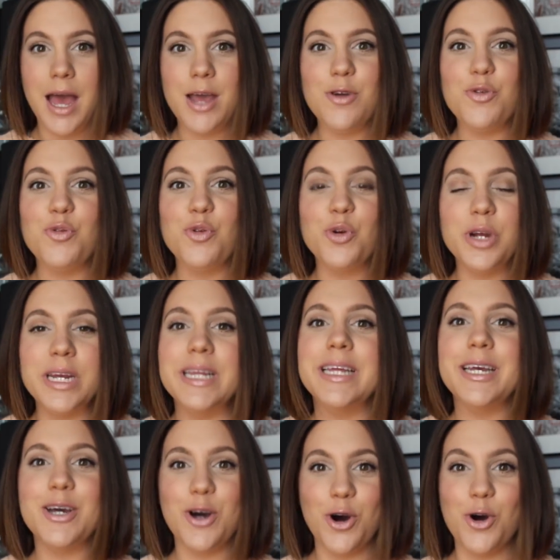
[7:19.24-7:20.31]
I
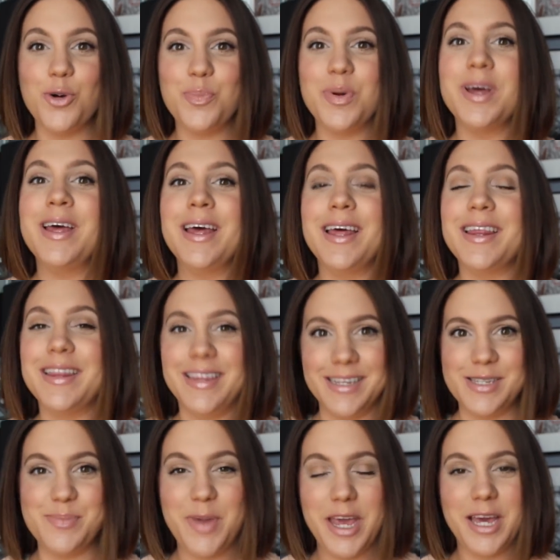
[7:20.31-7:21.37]
really hope
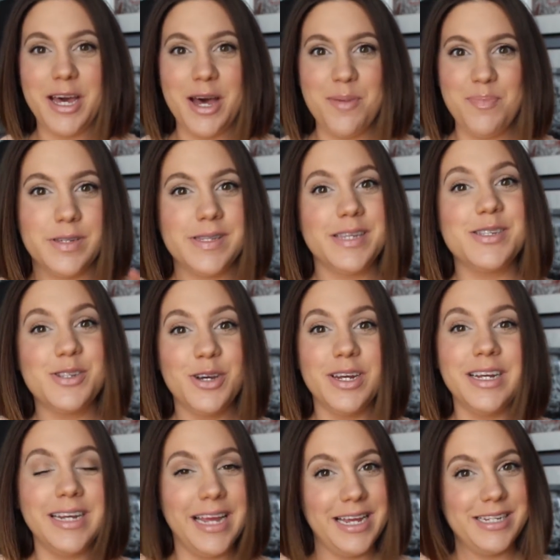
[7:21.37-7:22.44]
this makeup looks as
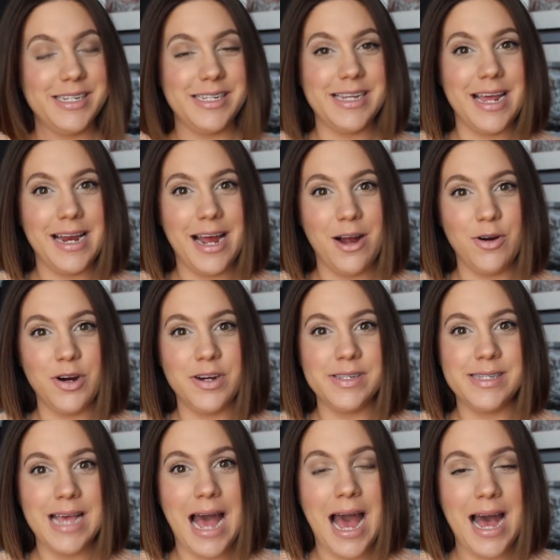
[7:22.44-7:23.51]
good in 8 to 10
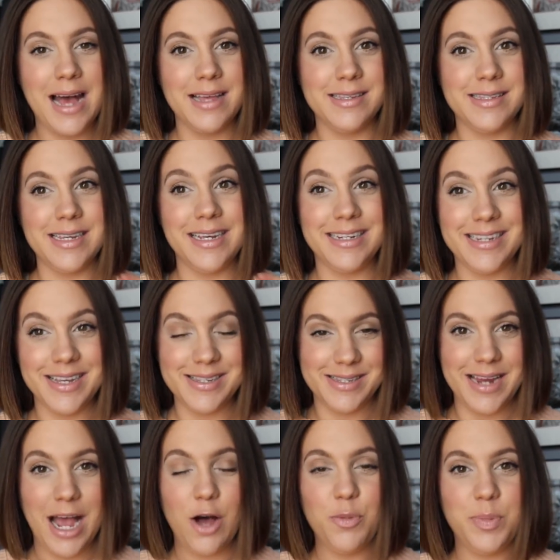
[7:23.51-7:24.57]
hours as it
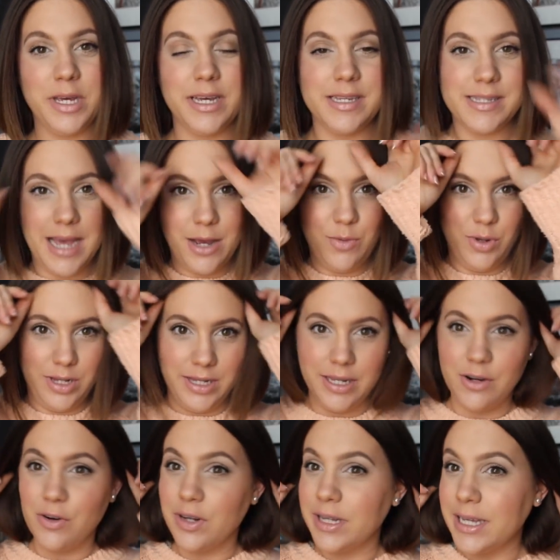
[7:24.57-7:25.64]
does now, because I will
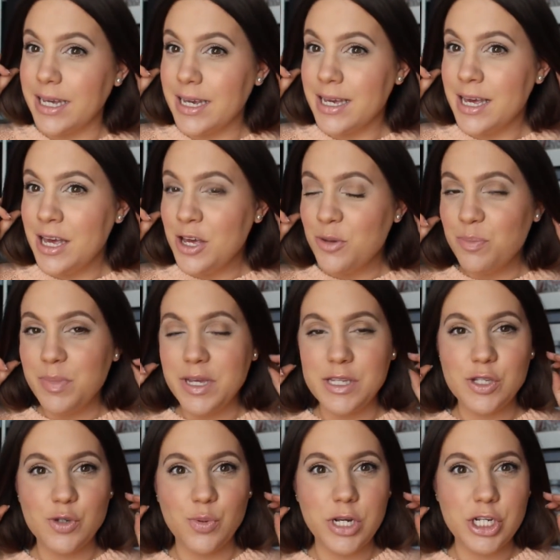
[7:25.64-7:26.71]
literally be
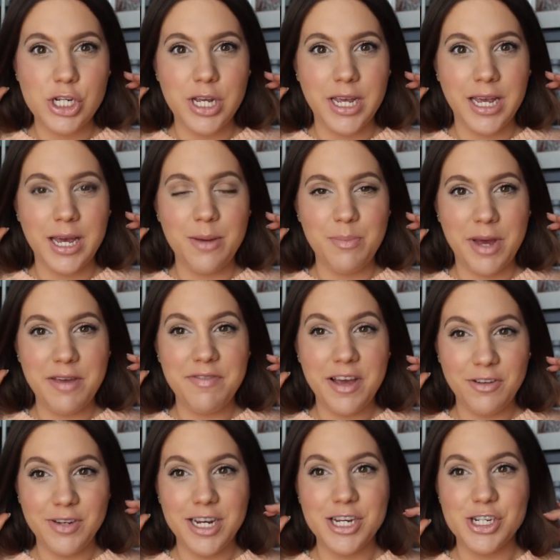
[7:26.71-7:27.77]
switching my
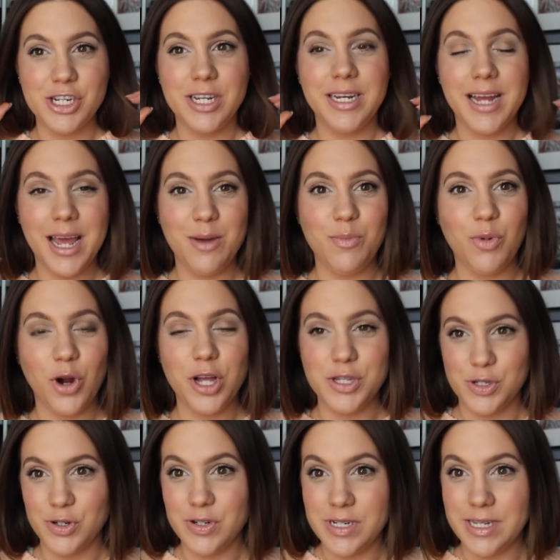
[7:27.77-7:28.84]
foundation and
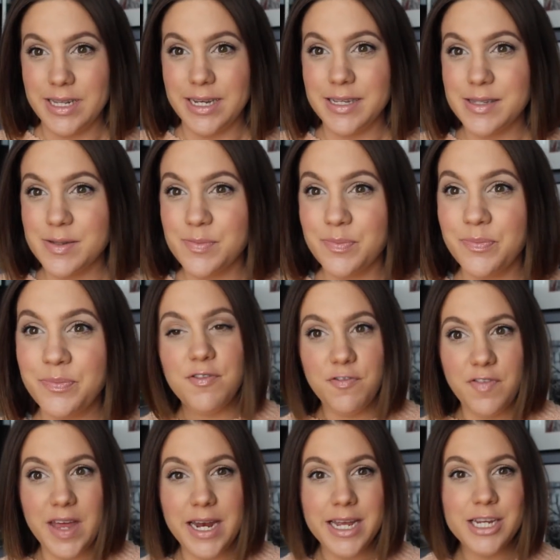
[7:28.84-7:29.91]
bronzer to this. The
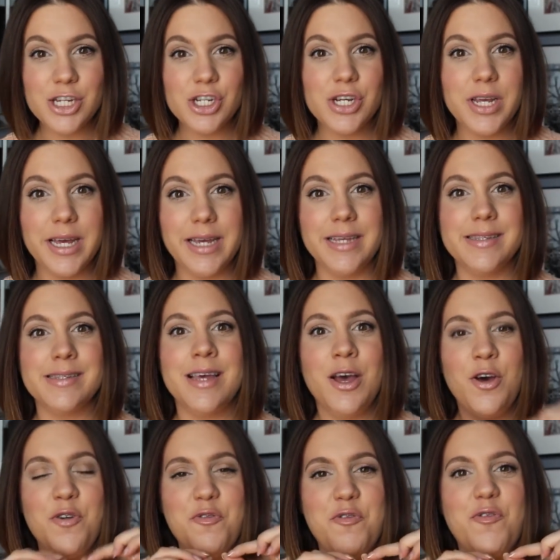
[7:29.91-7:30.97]
finish is
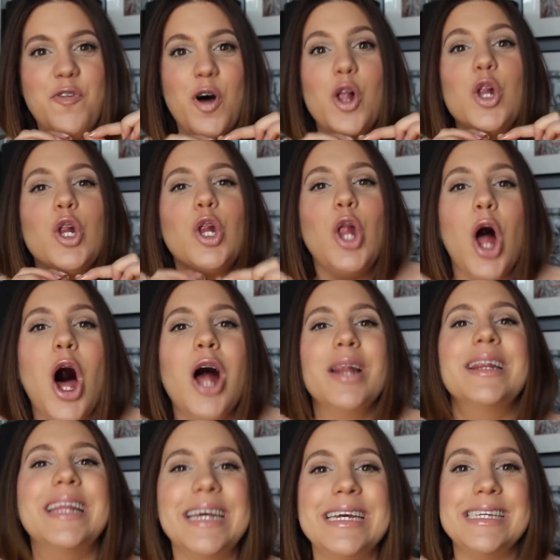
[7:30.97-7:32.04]

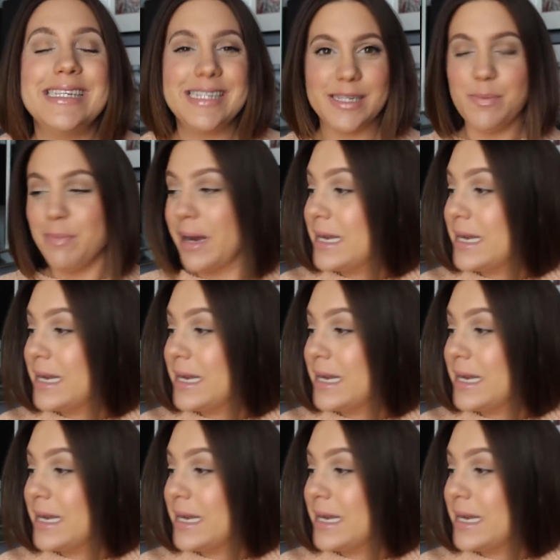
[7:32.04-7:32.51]
flawless.